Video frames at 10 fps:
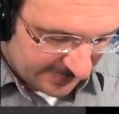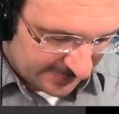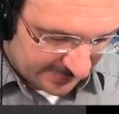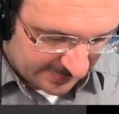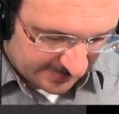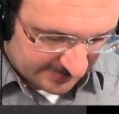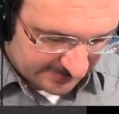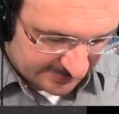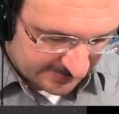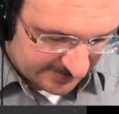And
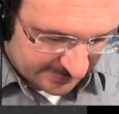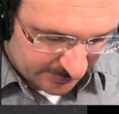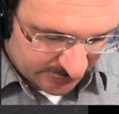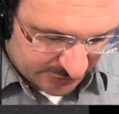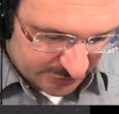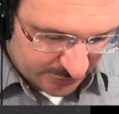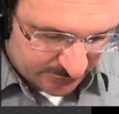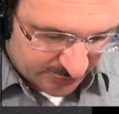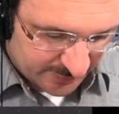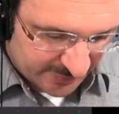that was 2 to
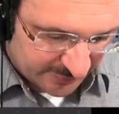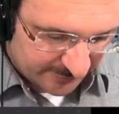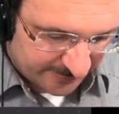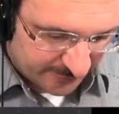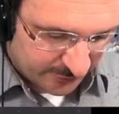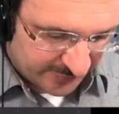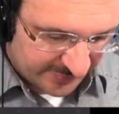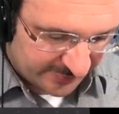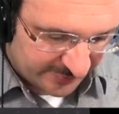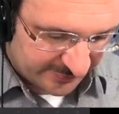the power of 4. And
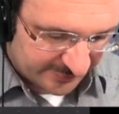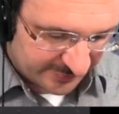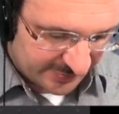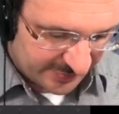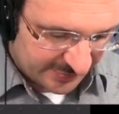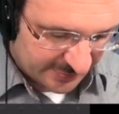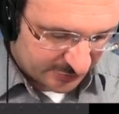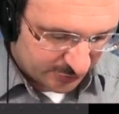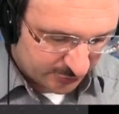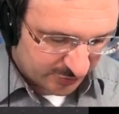here's a
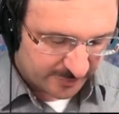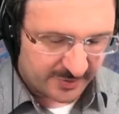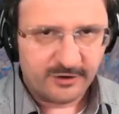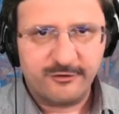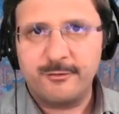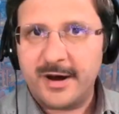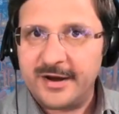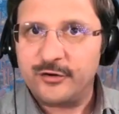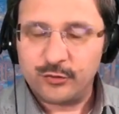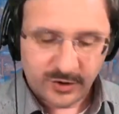2 to the power of
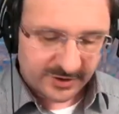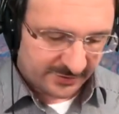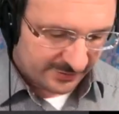minus 1.